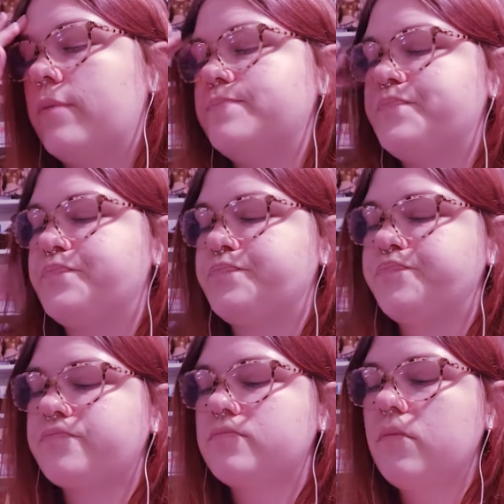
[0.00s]
well,
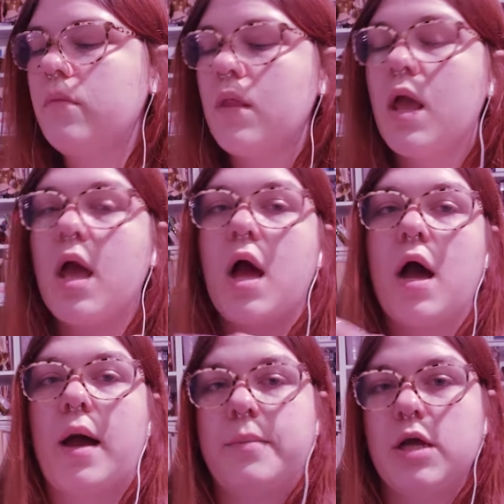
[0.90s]

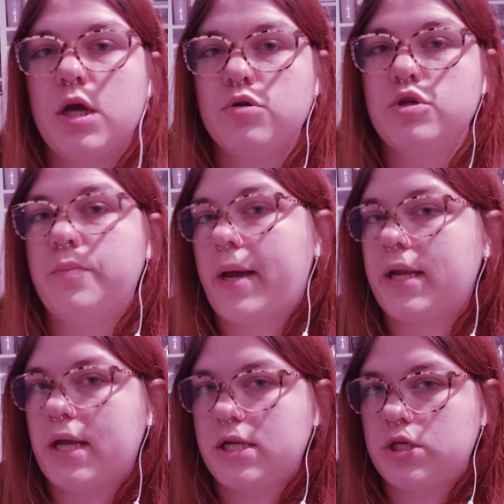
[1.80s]
I'm gonna go do
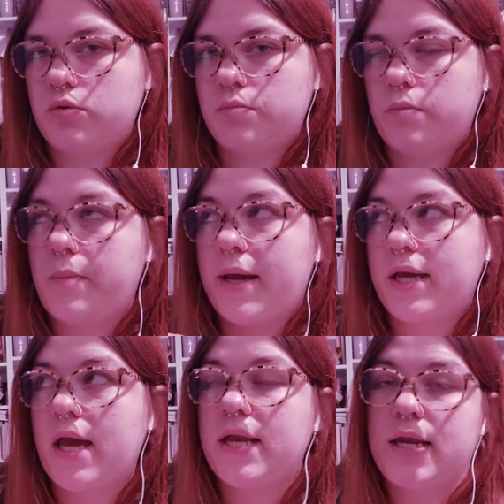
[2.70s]
my nighttime
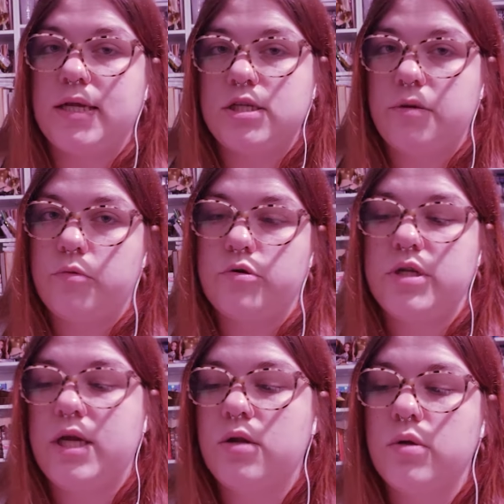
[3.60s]

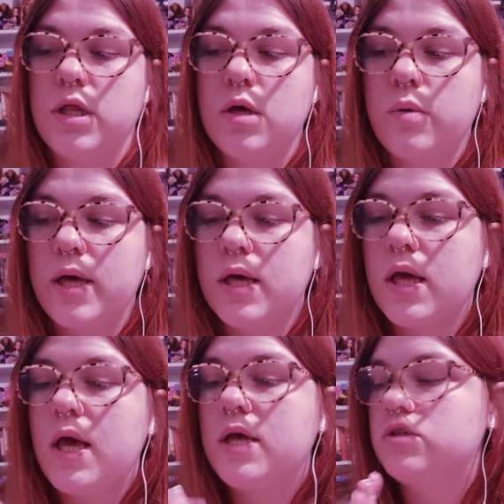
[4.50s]
routine really
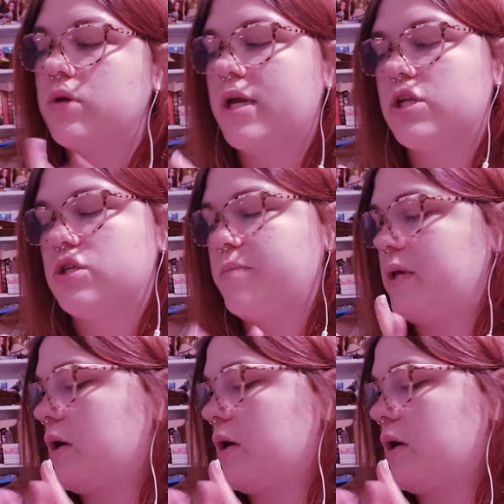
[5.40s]
quick so I can just